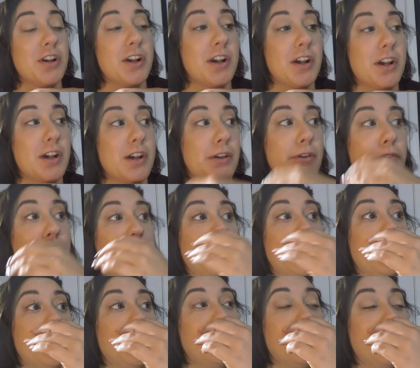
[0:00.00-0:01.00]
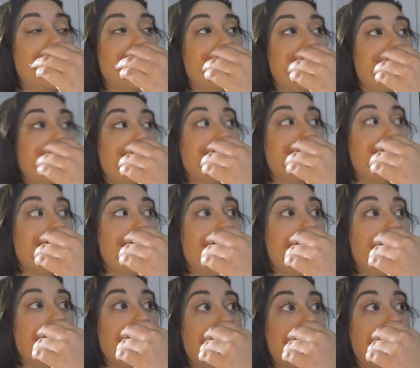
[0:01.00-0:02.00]
and
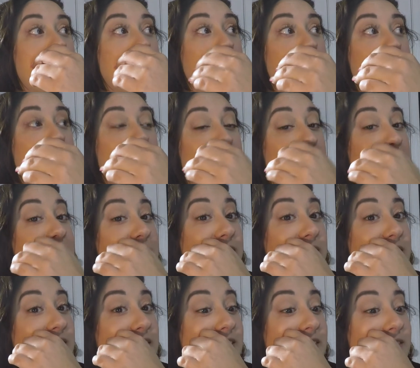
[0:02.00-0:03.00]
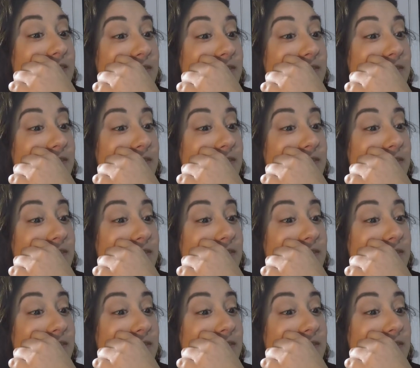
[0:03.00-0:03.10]
that will be it.